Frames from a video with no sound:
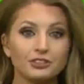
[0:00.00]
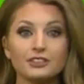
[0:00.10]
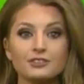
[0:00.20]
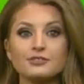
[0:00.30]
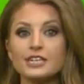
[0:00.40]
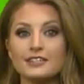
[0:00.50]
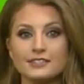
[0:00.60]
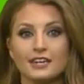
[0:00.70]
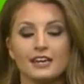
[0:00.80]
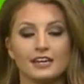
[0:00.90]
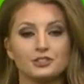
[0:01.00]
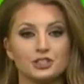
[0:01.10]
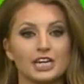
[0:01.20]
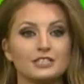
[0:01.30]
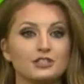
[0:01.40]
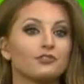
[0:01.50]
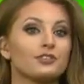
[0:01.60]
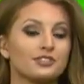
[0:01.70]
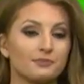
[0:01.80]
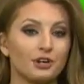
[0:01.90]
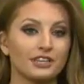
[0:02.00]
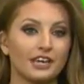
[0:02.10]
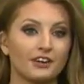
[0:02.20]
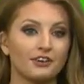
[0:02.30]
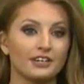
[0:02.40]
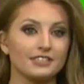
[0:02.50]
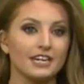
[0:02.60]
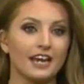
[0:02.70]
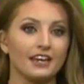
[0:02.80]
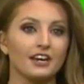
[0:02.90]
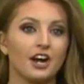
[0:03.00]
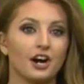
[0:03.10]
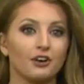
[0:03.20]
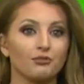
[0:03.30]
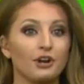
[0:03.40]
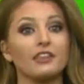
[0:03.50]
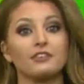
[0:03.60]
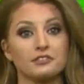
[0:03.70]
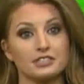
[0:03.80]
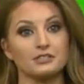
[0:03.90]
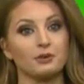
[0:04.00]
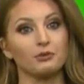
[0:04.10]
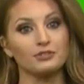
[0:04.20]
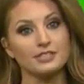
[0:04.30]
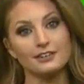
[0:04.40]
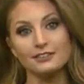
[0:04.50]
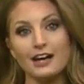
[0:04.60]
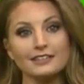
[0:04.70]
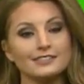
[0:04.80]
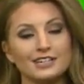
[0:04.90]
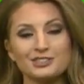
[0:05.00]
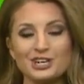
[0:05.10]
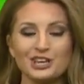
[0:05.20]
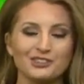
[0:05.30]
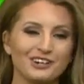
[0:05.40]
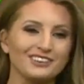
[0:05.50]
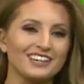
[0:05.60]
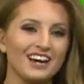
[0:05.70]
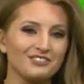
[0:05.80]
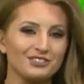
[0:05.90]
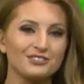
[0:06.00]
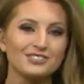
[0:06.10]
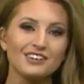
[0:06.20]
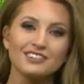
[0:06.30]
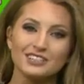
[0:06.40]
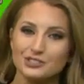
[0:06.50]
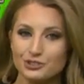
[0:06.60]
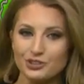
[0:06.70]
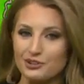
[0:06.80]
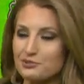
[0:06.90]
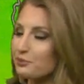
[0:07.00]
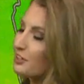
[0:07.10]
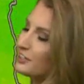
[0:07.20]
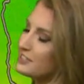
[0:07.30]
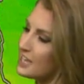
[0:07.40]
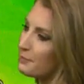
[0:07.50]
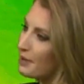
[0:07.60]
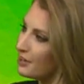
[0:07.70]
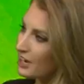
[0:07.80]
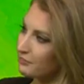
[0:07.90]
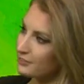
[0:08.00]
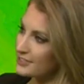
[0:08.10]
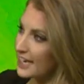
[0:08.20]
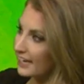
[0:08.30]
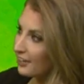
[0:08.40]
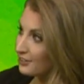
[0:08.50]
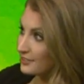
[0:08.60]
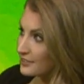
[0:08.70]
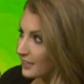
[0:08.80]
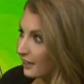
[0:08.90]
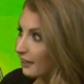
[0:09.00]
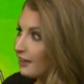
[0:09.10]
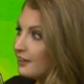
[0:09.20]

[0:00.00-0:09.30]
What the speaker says: Good news is chances for some rain later on today are rather dismal. We're seeing a lot of sunshine throughout the afternoon. 72, though, is what we're going to top out at for today here in the city.